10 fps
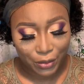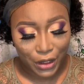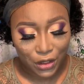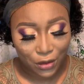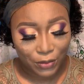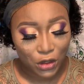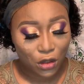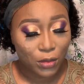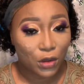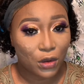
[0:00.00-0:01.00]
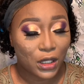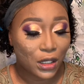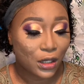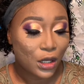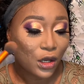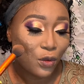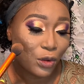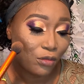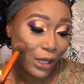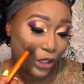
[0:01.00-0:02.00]
So I'm just going to be going in with
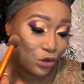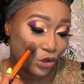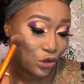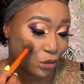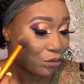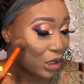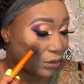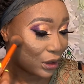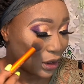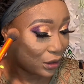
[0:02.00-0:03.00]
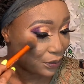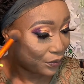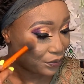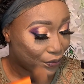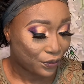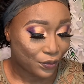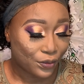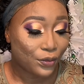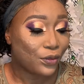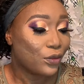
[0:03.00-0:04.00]
my usual Maybelline
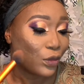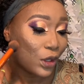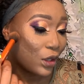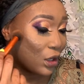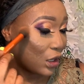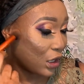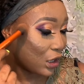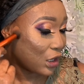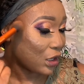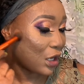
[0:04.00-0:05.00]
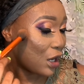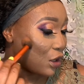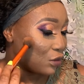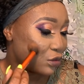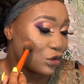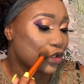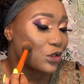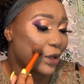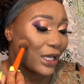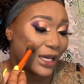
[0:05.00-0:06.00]
in Cacao, just so I
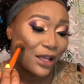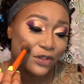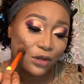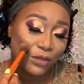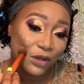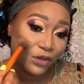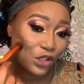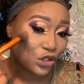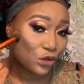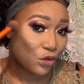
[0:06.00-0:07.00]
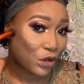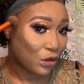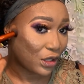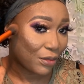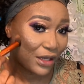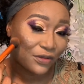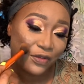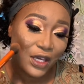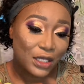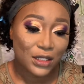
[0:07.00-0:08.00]
can have some definition going on in my
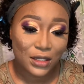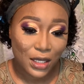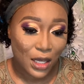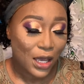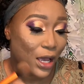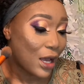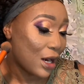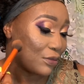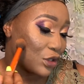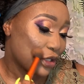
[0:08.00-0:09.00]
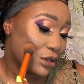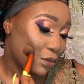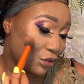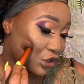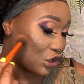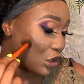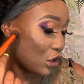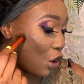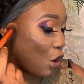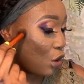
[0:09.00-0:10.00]
face. And I'm just brushing it
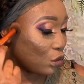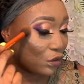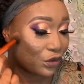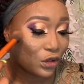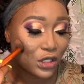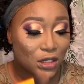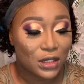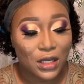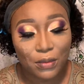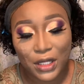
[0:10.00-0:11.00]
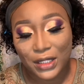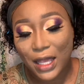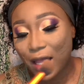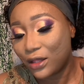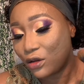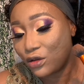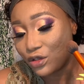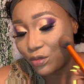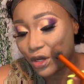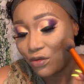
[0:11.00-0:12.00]
all over the same place that I had the
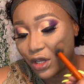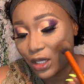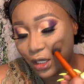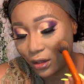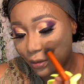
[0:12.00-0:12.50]
Cosmakery in.